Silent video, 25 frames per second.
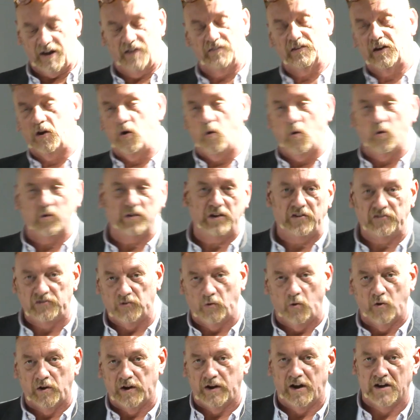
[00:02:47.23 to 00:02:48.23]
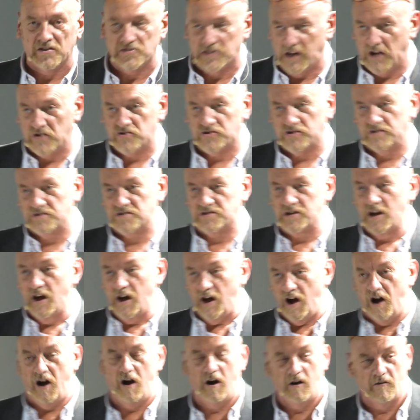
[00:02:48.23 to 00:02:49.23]
I think all these organisations
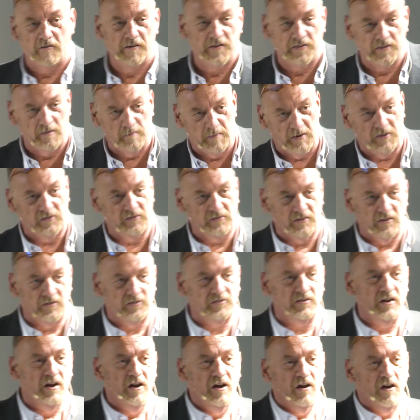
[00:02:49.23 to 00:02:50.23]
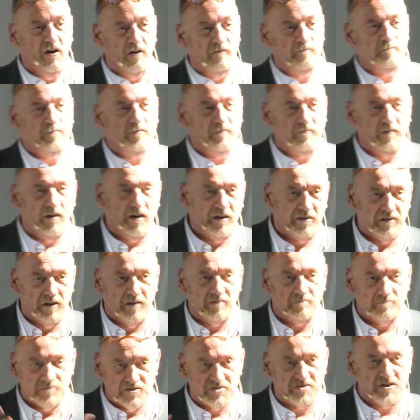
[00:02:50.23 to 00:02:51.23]
are in the business of
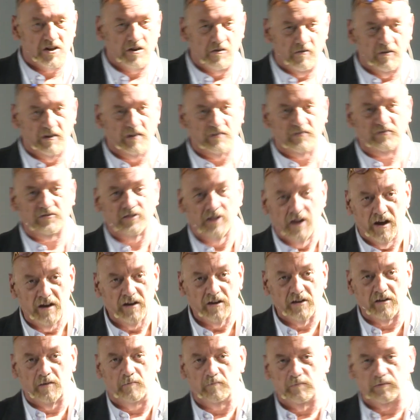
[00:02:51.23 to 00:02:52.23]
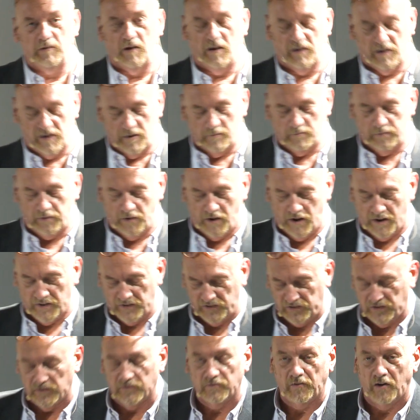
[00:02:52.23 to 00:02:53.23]
providing serious
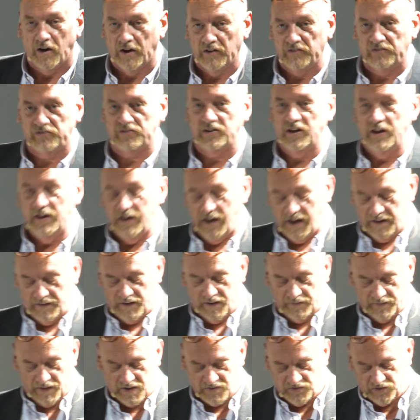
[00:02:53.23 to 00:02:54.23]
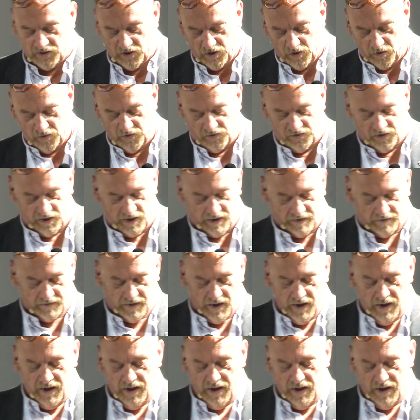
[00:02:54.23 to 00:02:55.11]
compliance advice, and that's a good thing.